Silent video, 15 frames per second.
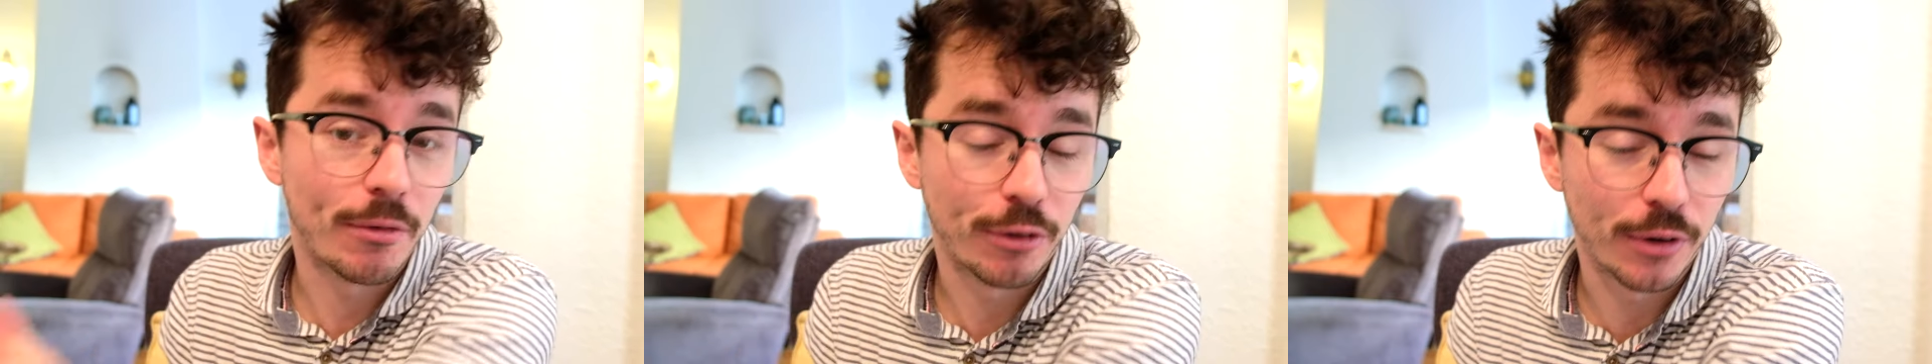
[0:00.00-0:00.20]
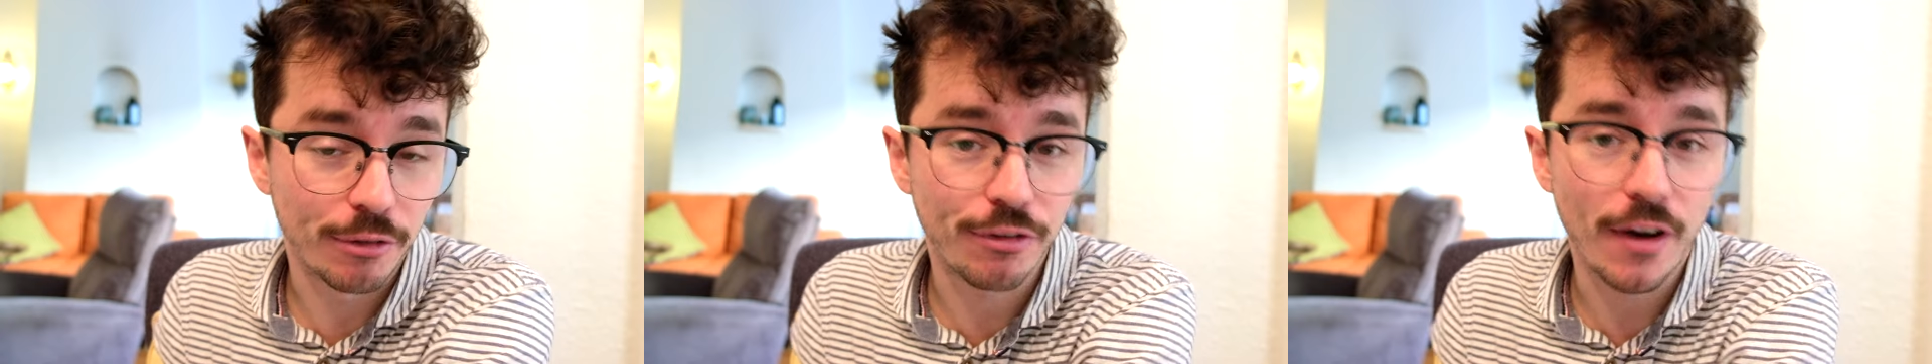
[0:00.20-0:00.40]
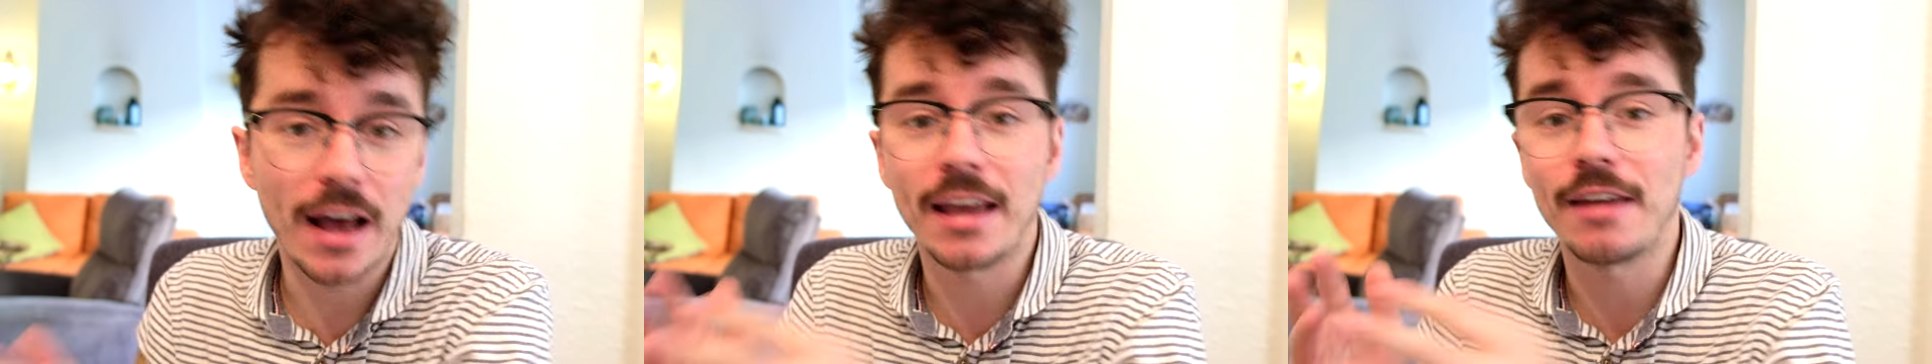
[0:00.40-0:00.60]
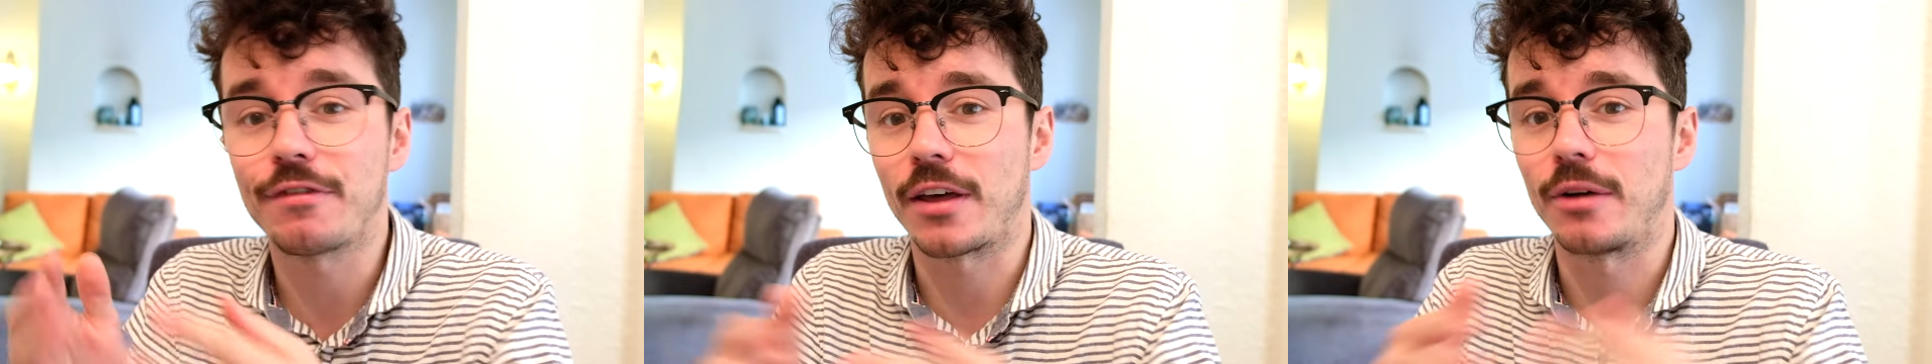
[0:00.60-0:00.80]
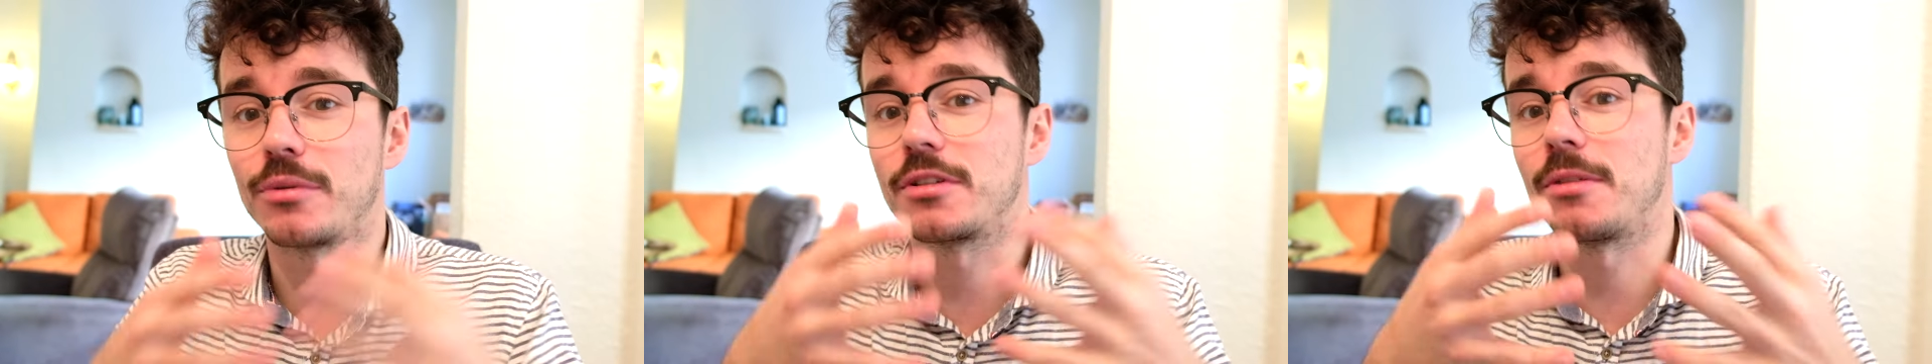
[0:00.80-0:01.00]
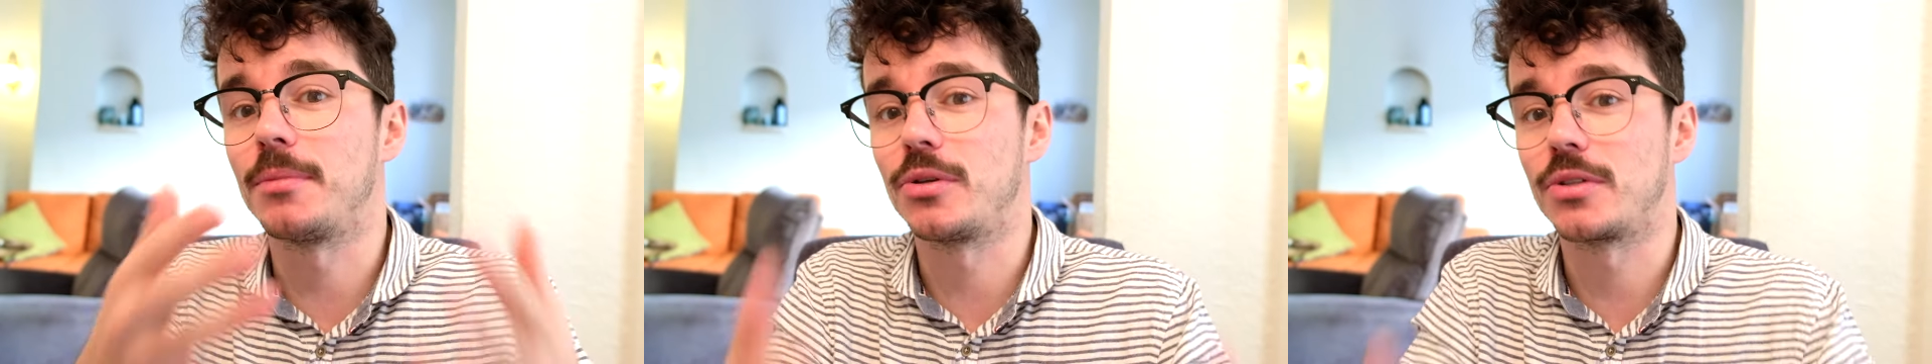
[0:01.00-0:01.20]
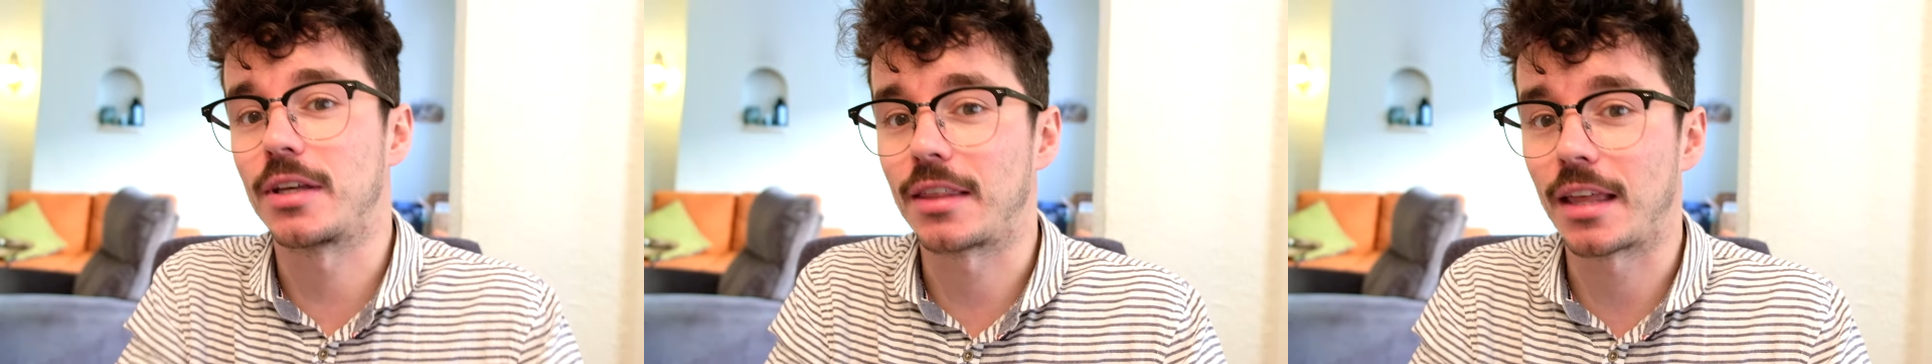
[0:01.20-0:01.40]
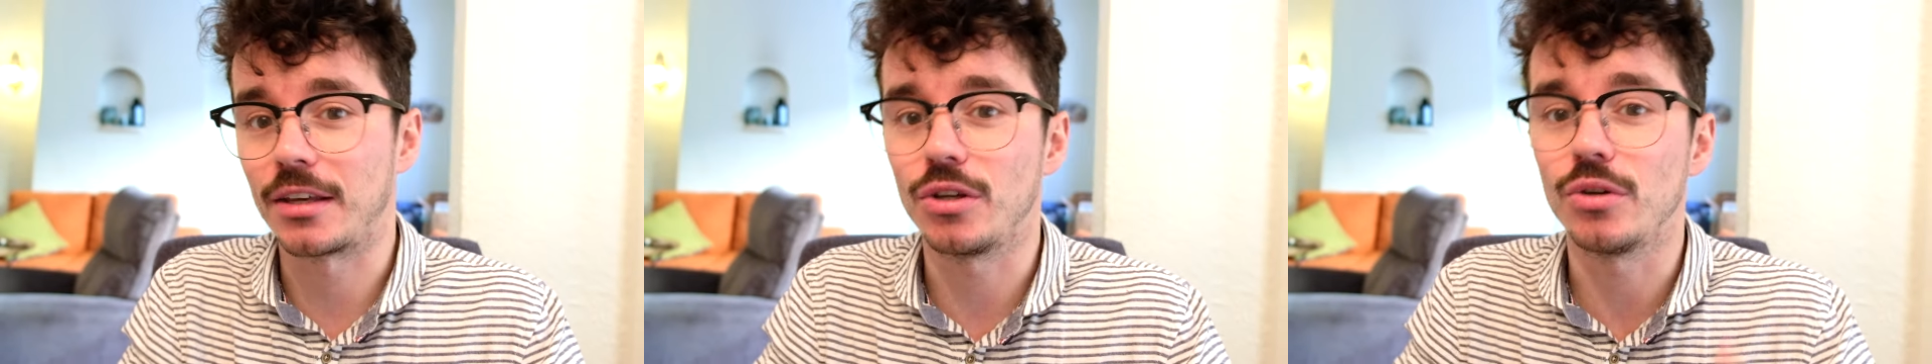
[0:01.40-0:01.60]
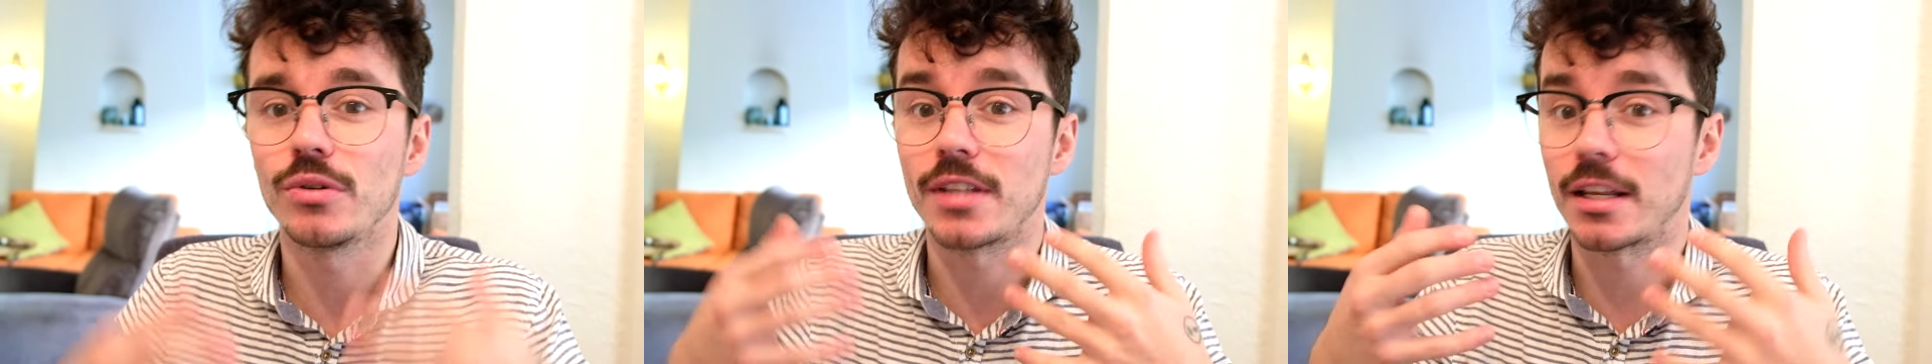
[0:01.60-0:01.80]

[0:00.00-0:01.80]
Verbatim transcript: 45, that was the music they used,